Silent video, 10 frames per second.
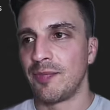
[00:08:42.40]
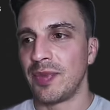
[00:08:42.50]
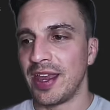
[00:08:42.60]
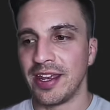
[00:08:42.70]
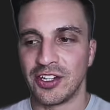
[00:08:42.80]

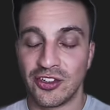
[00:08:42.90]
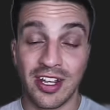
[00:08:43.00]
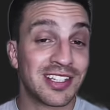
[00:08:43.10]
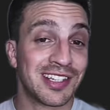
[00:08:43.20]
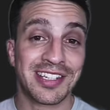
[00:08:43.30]
It just
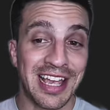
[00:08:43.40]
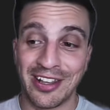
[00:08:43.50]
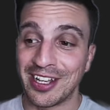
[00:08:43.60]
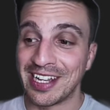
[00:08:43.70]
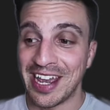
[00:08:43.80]
doesn't
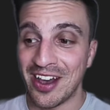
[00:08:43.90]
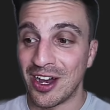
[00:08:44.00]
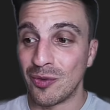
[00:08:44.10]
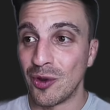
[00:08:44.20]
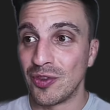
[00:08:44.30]
sound like an
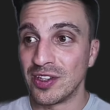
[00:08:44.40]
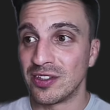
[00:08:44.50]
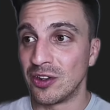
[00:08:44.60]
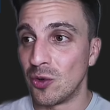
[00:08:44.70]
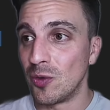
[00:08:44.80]
AI wrote this
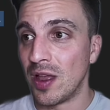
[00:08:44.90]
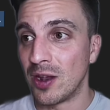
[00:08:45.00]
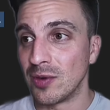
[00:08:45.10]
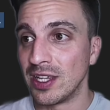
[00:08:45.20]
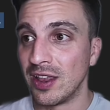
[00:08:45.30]
at all.
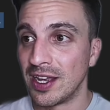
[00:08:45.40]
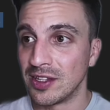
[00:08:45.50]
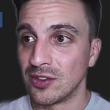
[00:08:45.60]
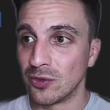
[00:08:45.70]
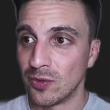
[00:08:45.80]
I really like
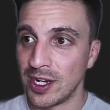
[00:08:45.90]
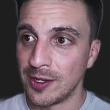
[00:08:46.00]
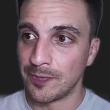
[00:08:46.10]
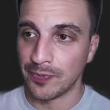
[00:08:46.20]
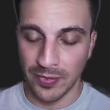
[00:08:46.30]
this already.
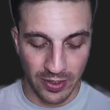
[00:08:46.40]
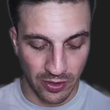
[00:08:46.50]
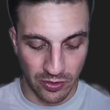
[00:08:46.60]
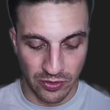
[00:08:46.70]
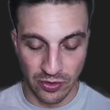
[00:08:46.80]
I'm
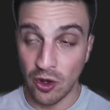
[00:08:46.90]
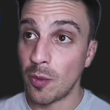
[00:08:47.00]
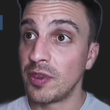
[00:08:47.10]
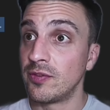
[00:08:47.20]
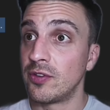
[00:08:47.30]
going to
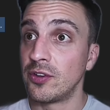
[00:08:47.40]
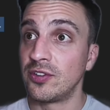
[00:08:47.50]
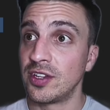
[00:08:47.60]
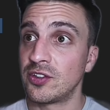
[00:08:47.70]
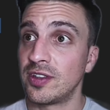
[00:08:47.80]
copy the first
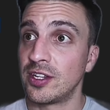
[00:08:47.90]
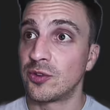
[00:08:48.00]
section that it's